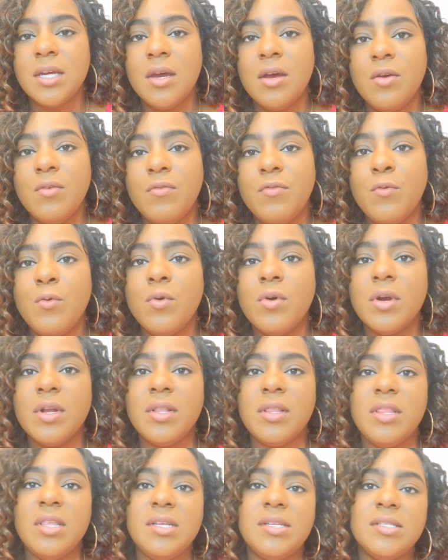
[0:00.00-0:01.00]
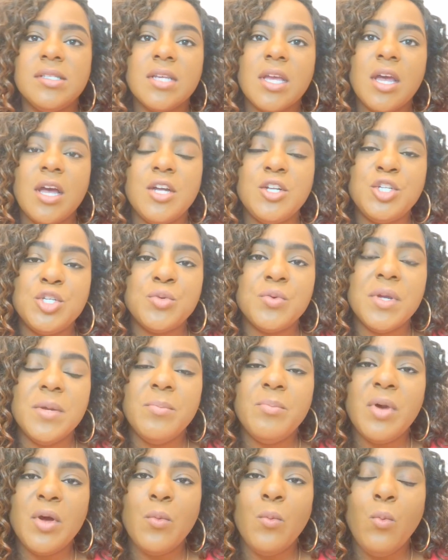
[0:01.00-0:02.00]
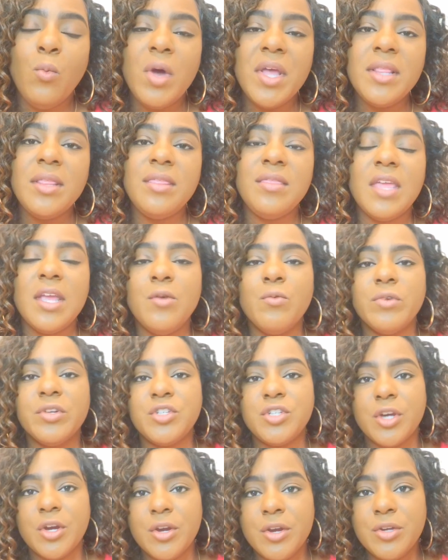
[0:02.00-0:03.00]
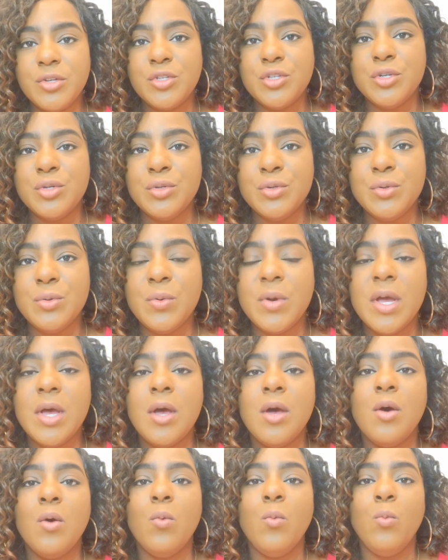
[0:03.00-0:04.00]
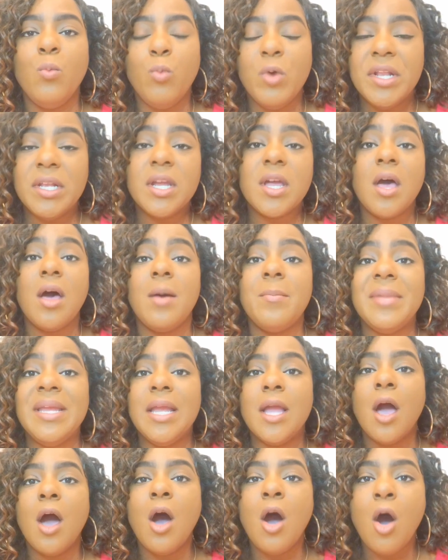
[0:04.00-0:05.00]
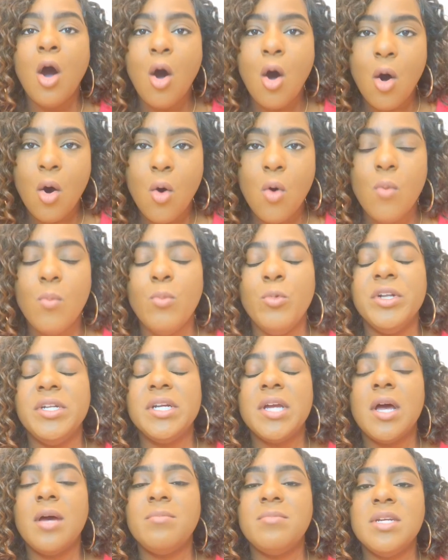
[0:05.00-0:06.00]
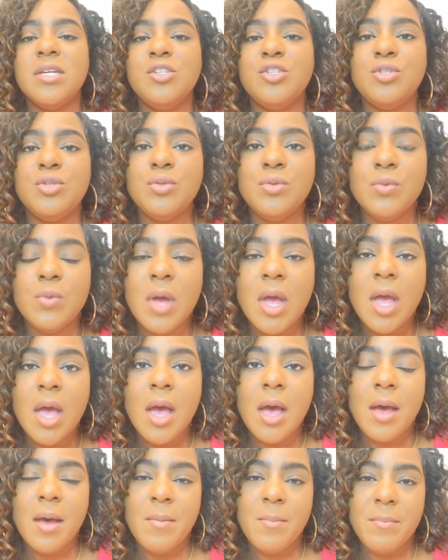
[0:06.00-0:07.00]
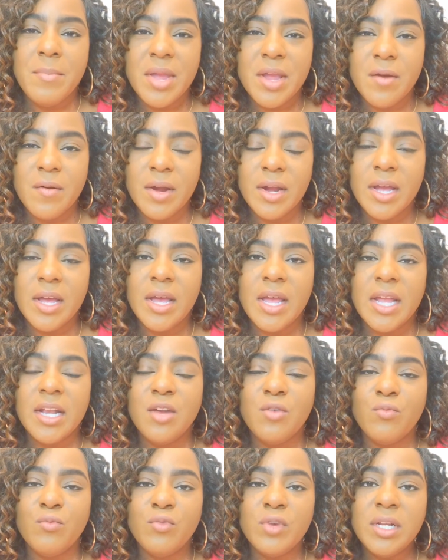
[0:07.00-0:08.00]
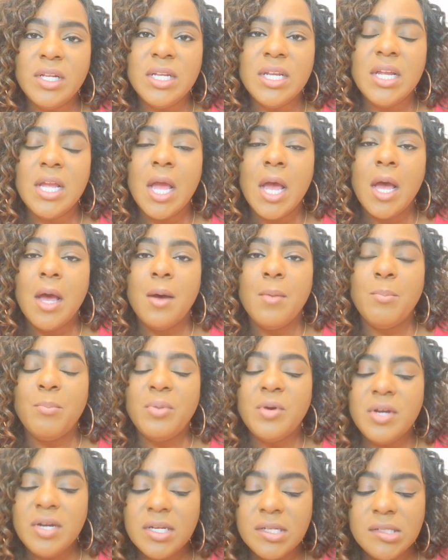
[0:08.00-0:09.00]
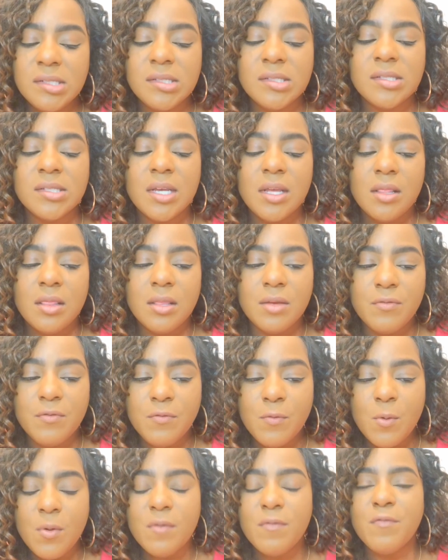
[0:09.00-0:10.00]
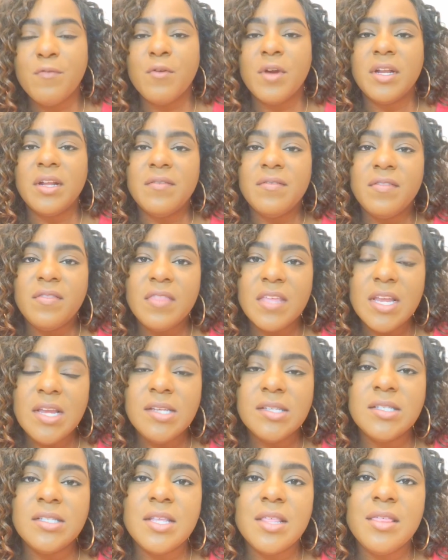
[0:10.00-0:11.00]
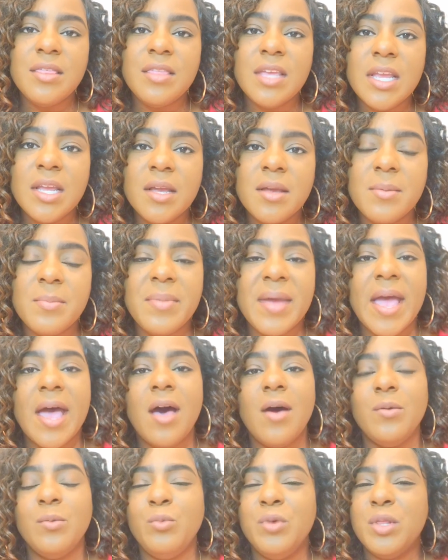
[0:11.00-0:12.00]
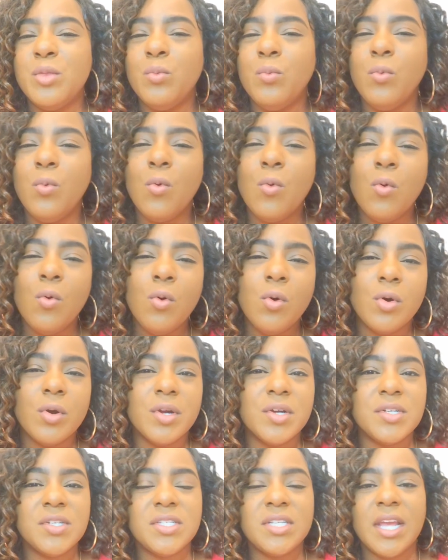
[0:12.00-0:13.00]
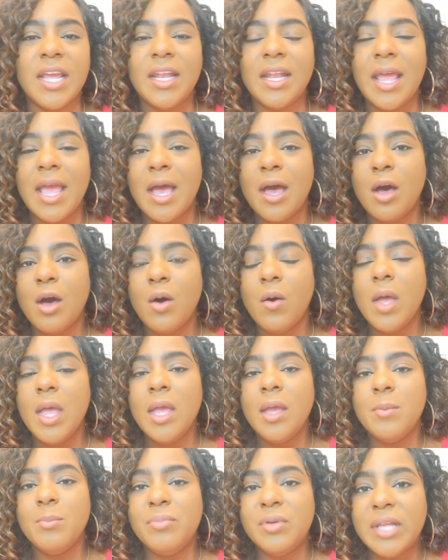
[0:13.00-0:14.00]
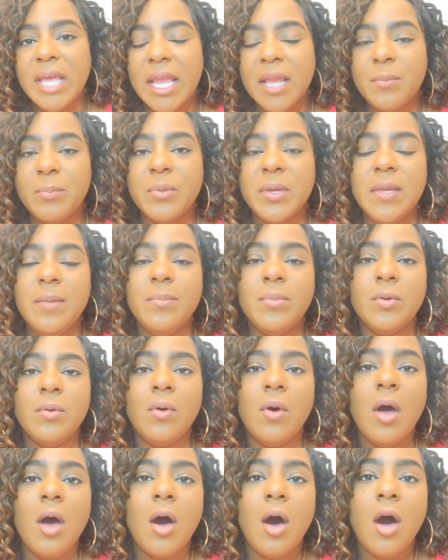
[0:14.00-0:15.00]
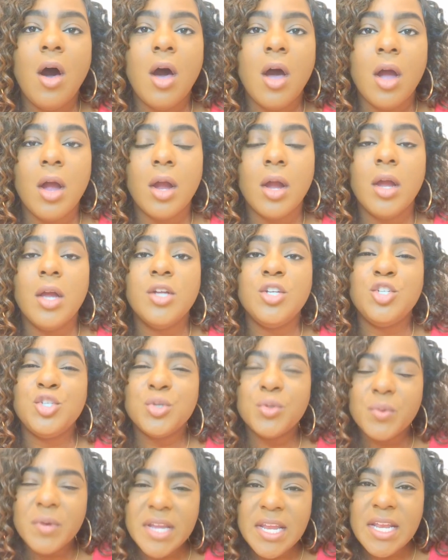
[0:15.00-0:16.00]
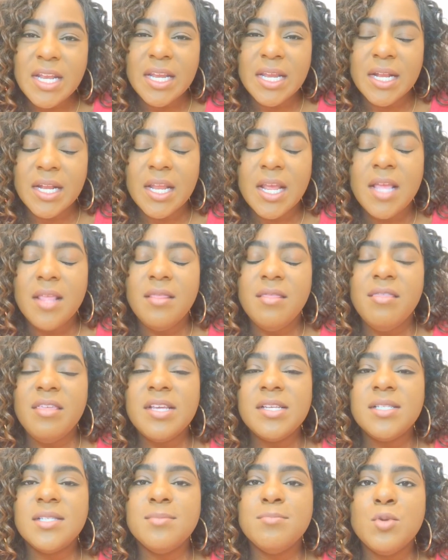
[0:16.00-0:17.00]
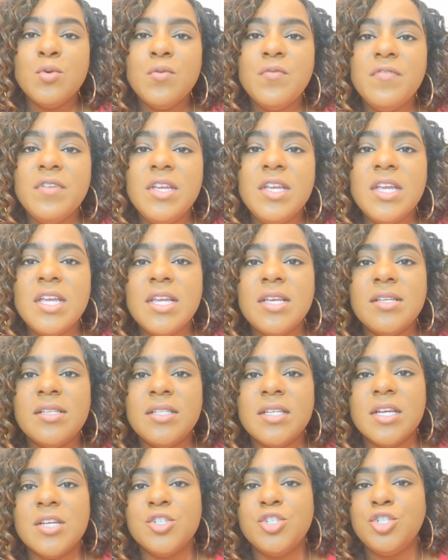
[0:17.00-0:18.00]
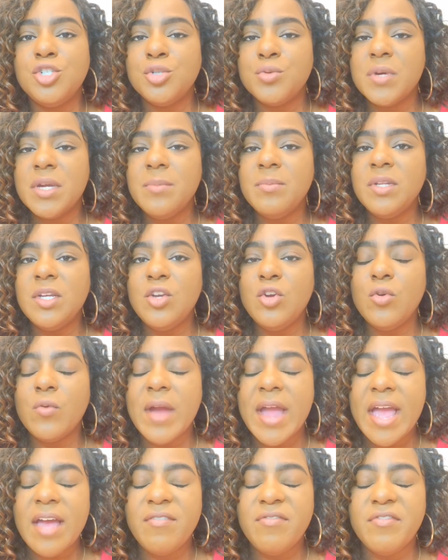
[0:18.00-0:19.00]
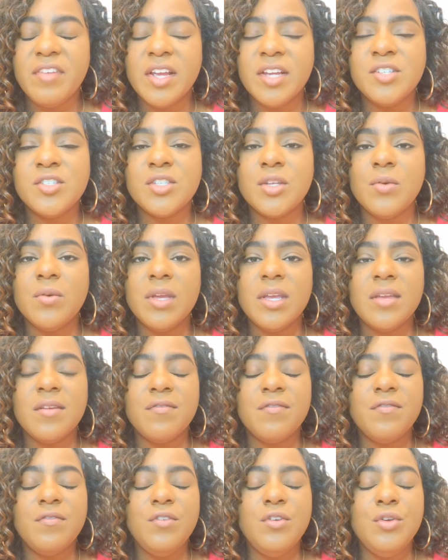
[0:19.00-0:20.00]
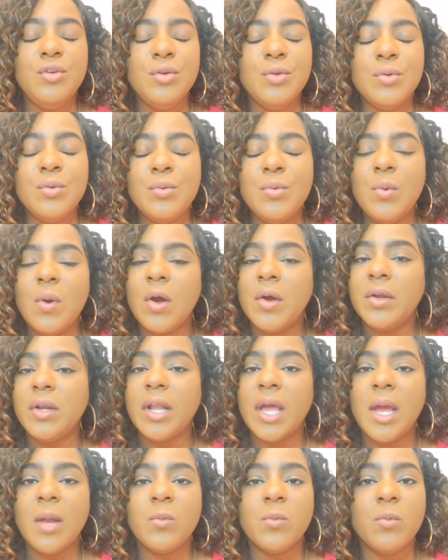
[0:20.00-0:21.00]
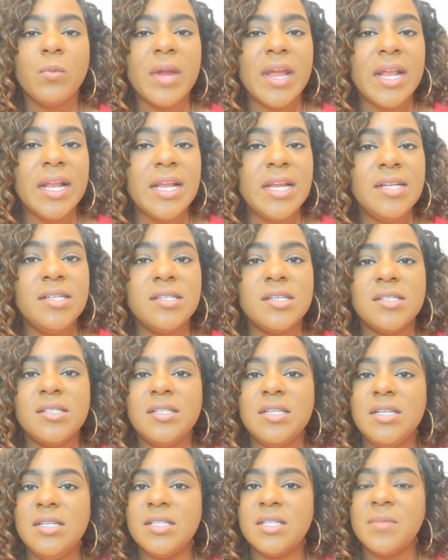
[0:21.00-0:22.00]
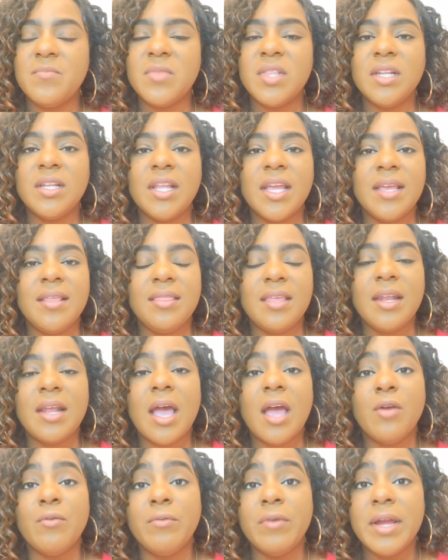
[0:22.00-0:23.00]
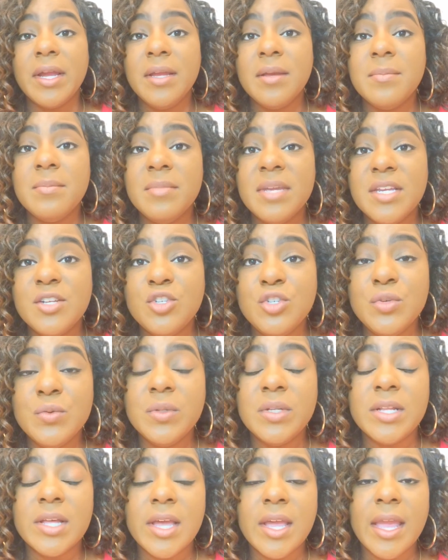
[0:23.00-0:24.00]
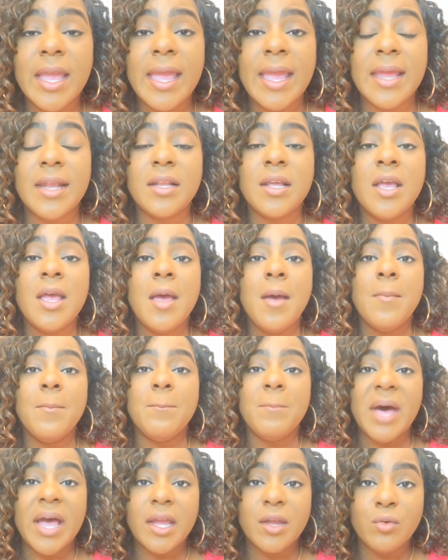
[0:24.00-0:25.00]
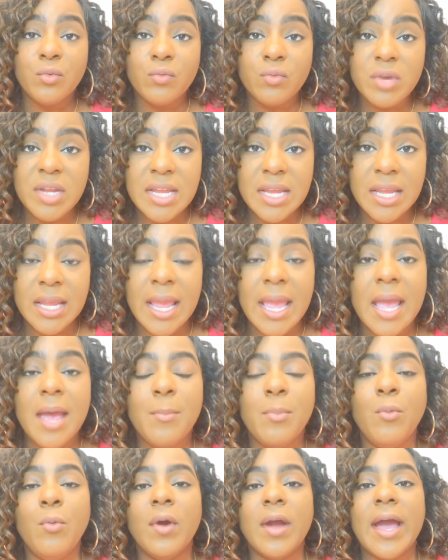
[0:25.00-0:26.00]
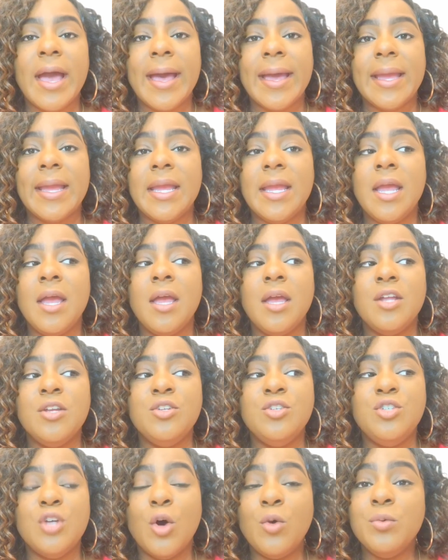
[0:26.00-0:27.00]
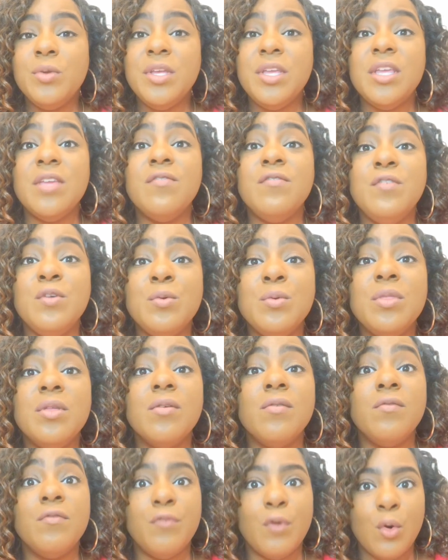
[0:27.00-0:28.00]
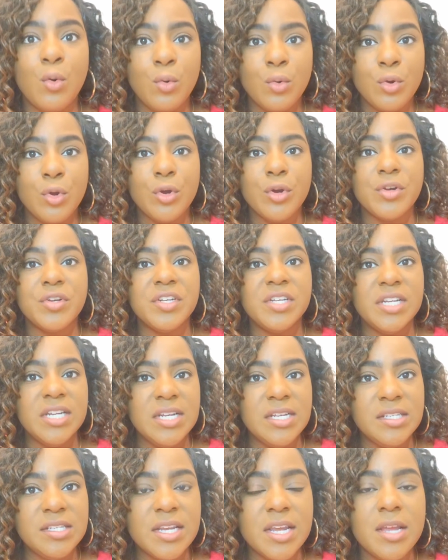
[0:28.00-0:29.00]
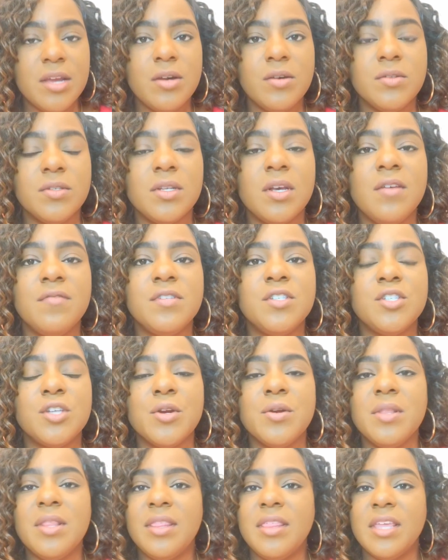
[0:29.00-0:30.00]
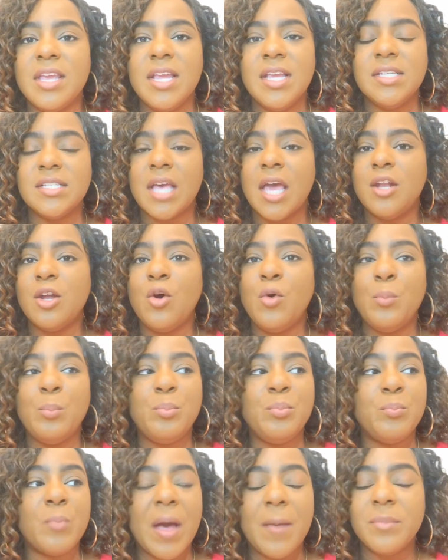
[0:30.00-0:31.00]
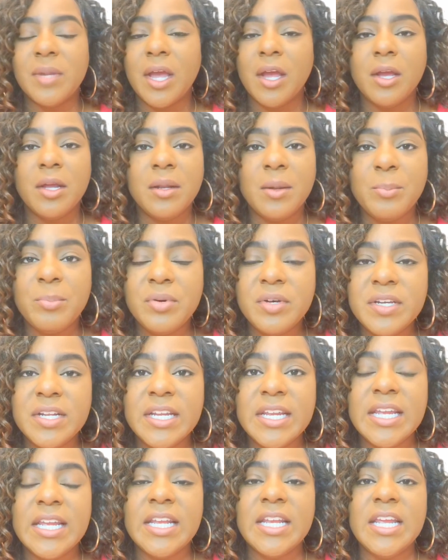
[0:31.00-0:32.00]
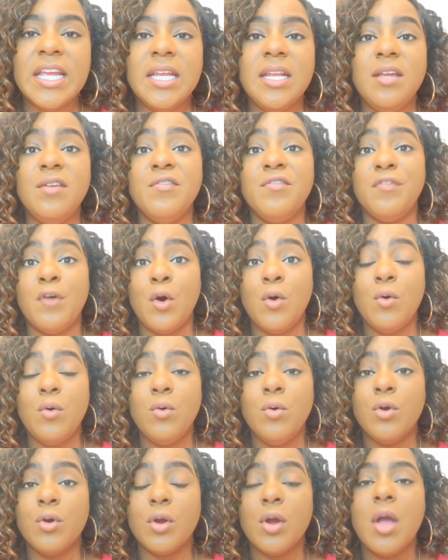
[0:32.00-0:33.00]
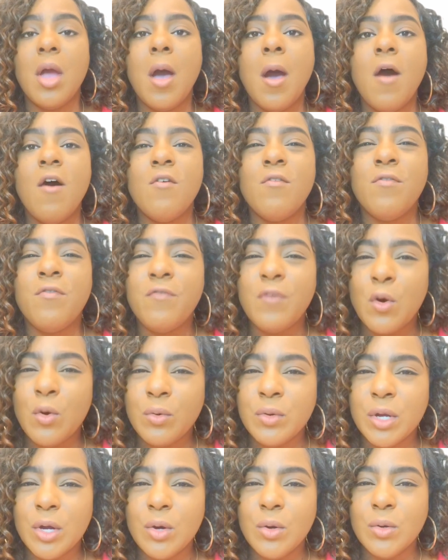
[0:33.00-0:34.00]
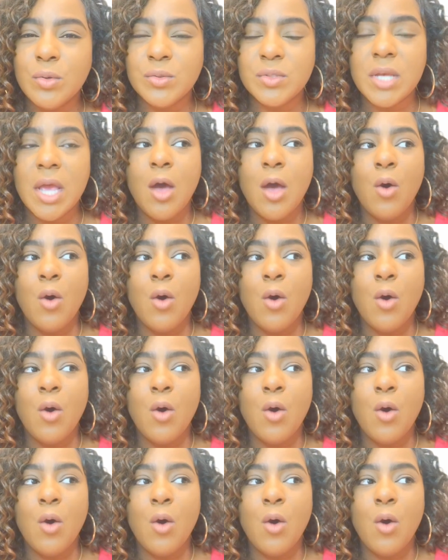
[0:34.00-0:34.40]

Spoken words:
for this country, but what they return to when coming home, when coming to America. And it really puts the forefront of things to think about with wars and how black people are treated. This movie is extremely graphic. So if you are not ready to see something like that, I recommend you look at my recap where I don't give you the vulgar details of certain things. I'm not gonna put in any vulgar photos.